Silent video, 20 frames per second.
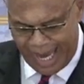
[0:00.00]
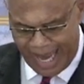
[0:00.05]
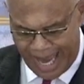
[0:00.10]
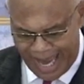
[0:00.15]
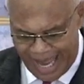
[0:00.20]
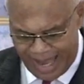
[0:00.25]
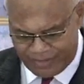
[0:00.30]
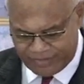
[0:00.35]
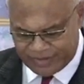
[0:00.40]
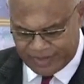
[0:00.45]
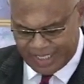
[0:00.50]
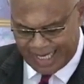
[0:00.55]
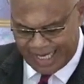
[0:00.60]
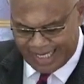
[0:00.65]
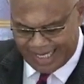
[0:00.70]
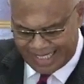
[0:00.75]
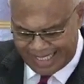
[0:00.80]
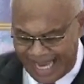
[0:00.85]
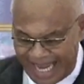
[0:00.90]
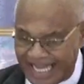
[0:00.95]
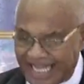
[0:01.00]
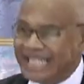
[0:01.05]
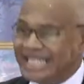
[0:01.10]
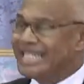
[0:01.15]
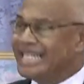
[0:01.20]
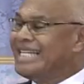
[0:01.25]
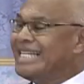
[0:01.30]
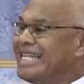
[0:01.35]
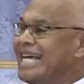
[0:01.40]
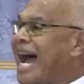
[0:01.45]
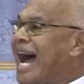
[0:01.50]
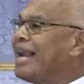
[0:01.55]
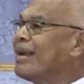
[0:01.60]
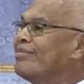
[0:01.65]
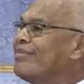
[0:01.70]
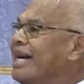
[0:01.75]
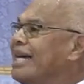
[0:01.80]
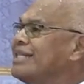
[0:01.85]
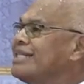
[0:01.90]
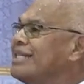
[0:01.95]
have delight in the
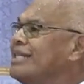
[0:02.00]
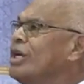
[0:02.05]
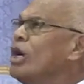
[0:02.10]
Almighty. You